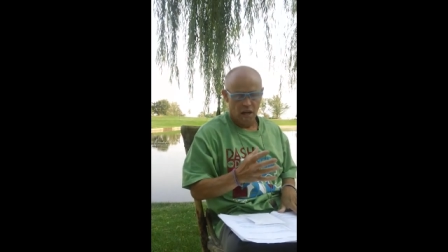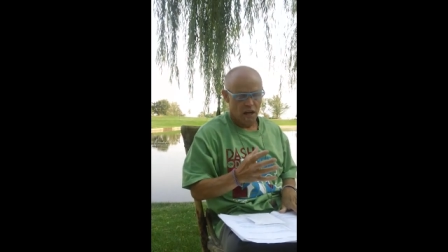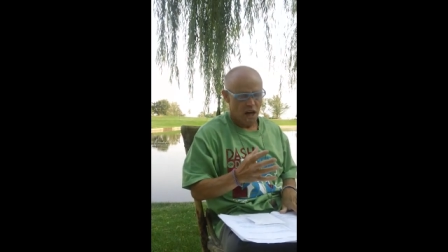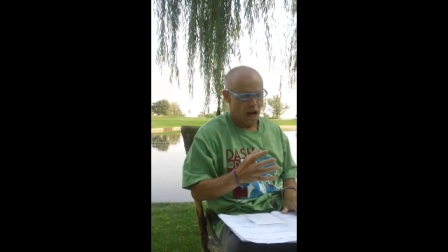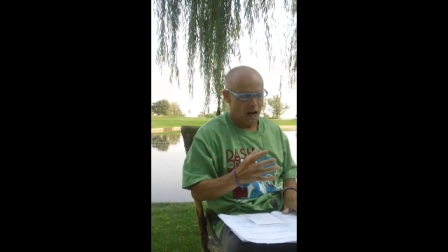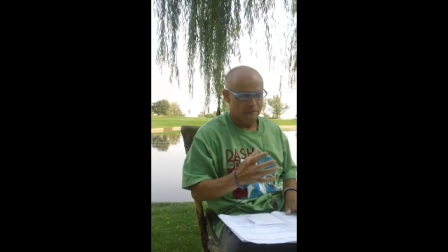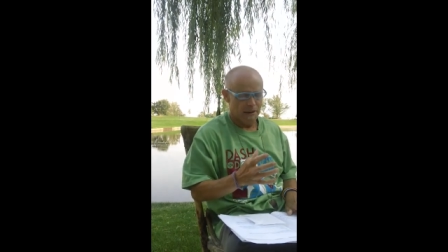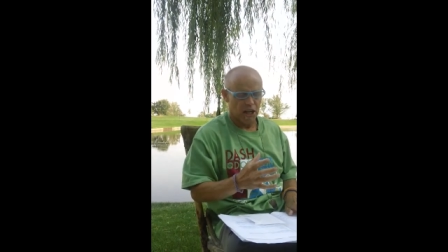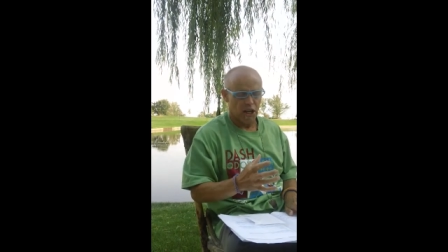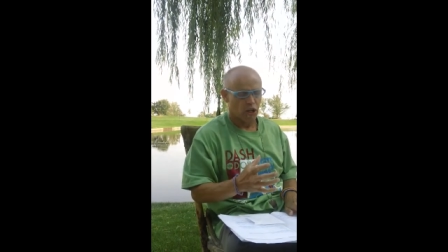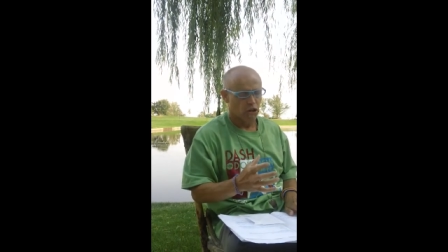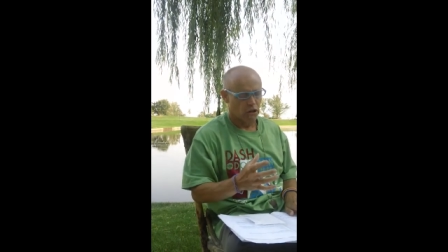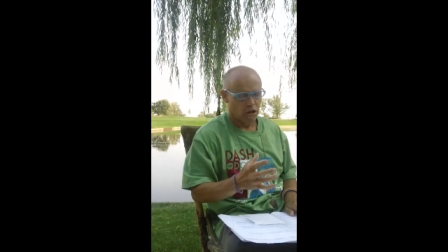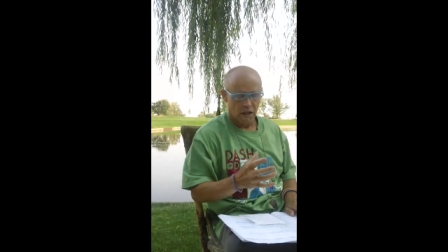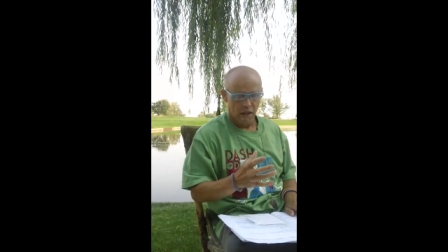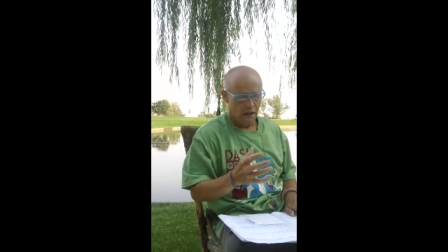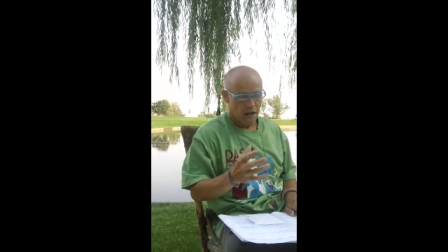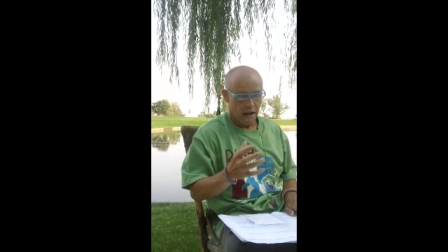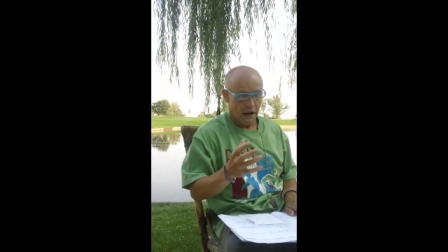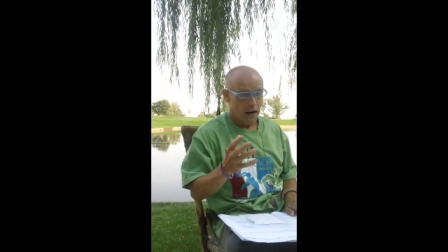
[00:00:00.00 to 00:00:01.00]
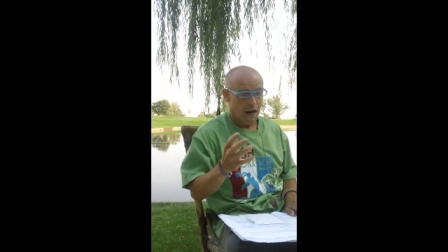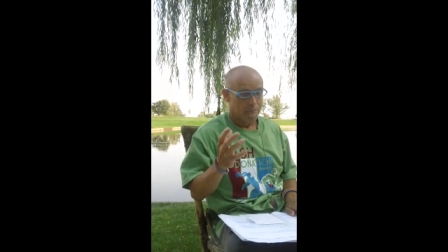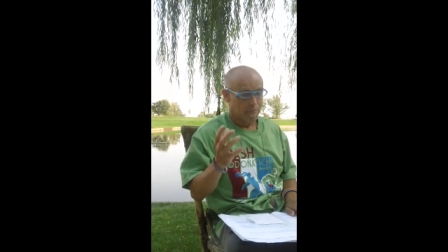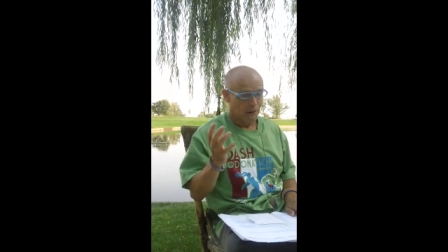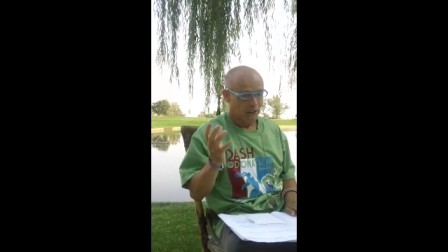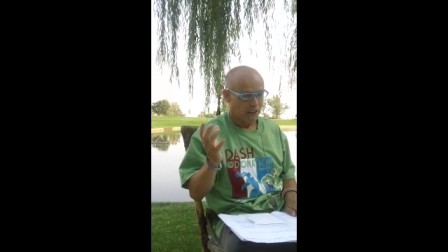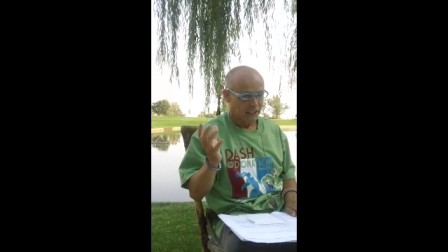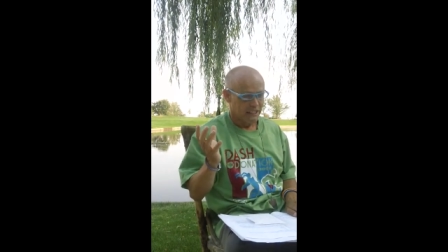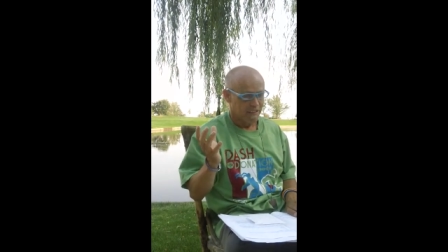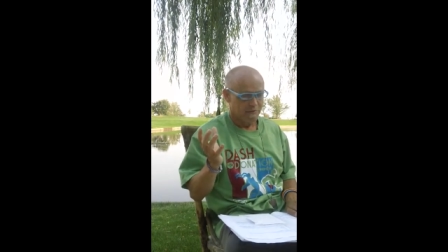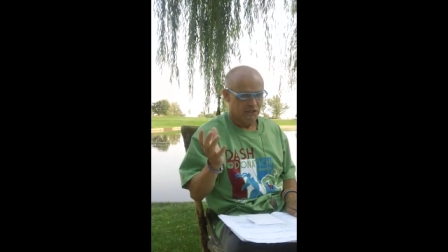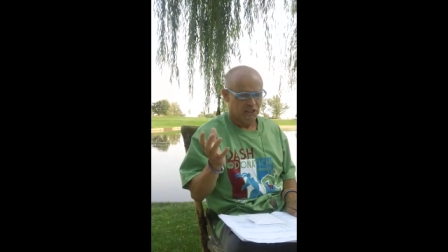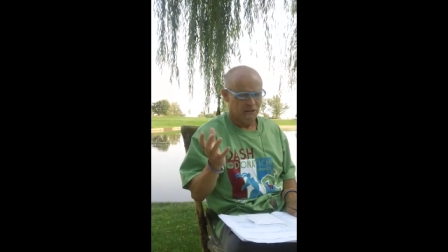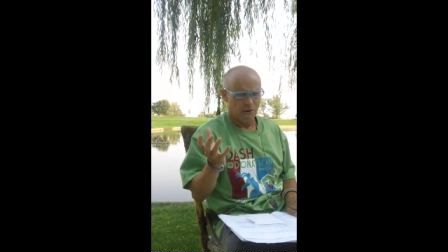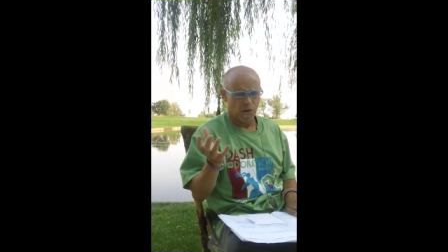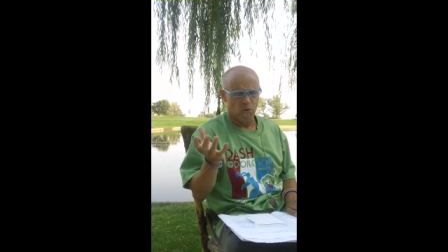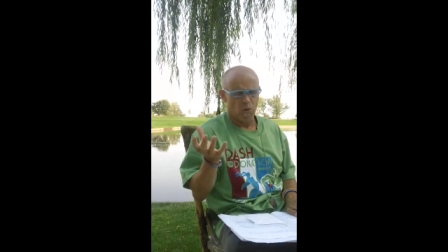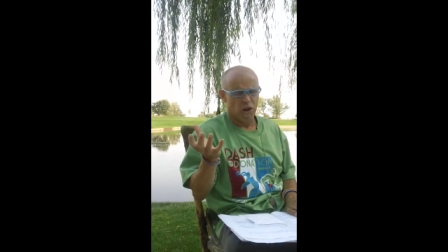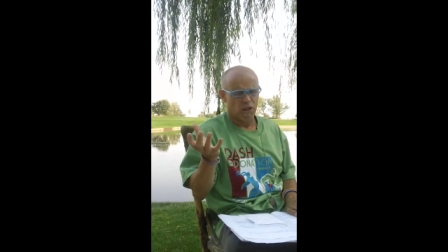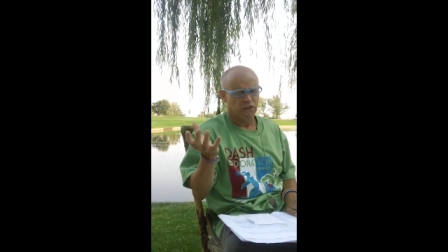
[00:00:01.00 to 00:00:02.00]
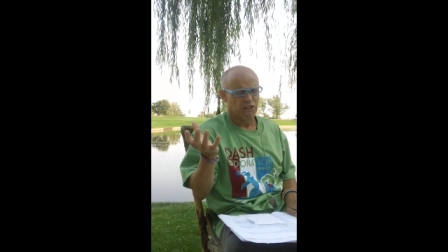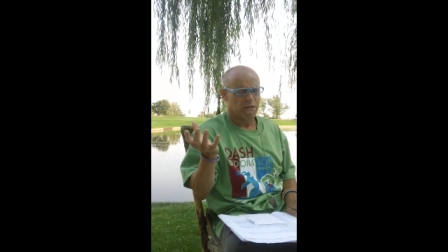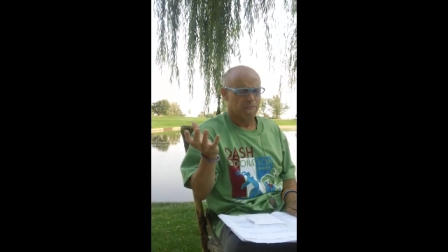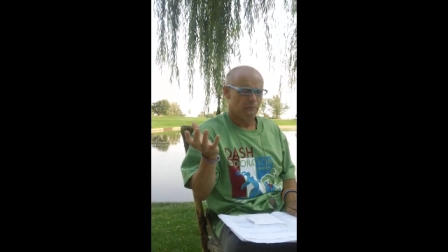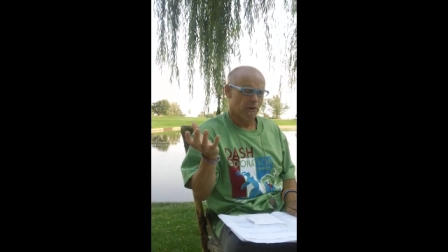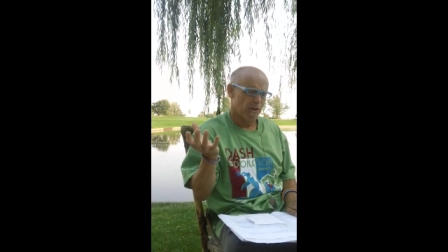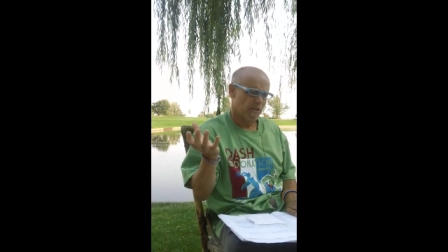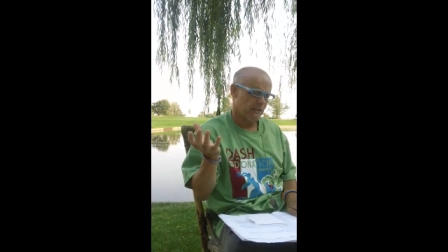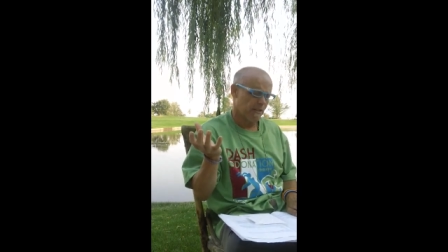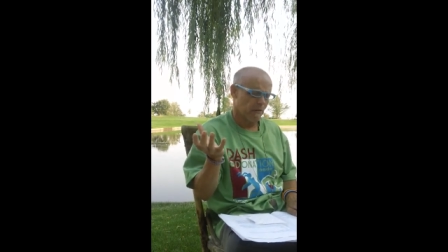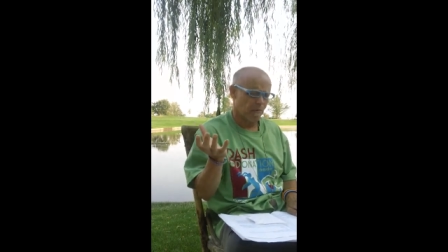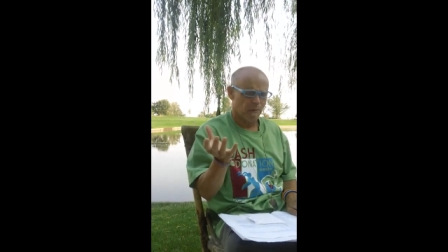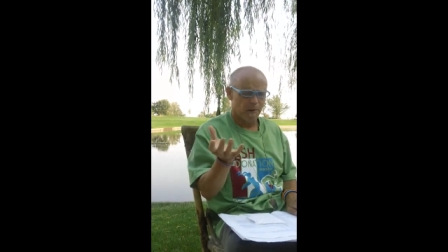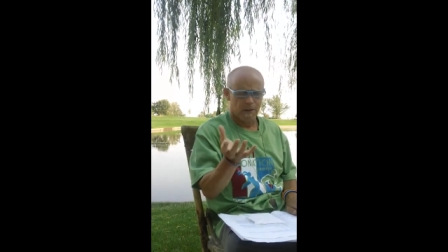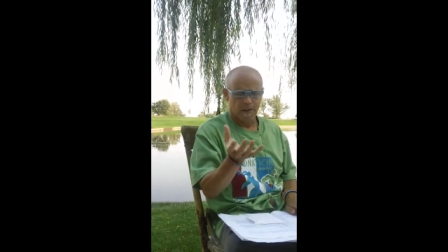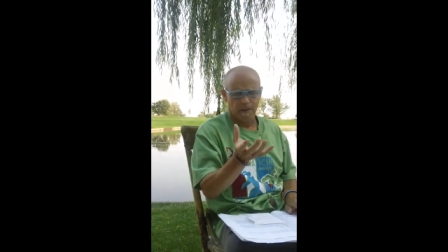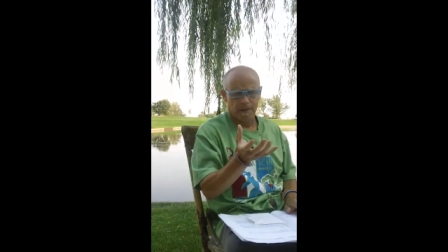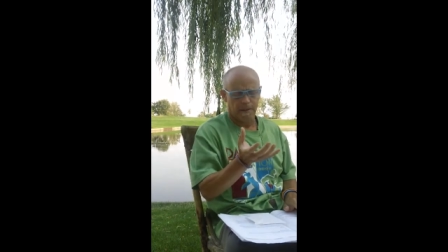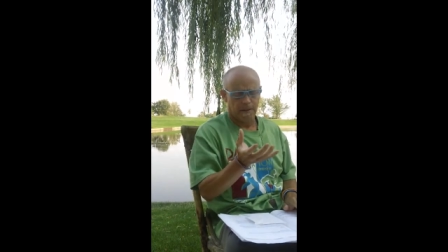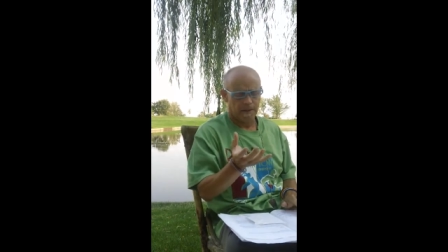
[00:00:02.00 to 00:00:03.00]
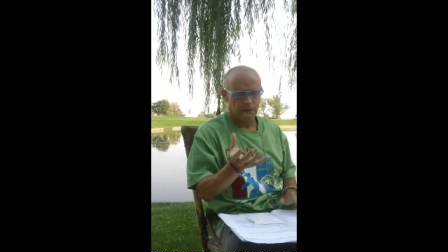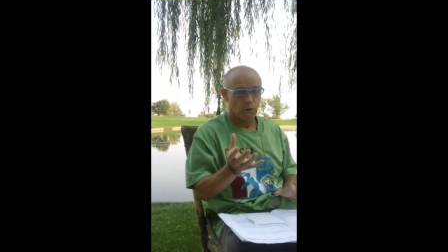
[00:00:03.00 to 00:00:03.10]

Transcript: I mean, unbelievable, some of the wealthiest person in the world,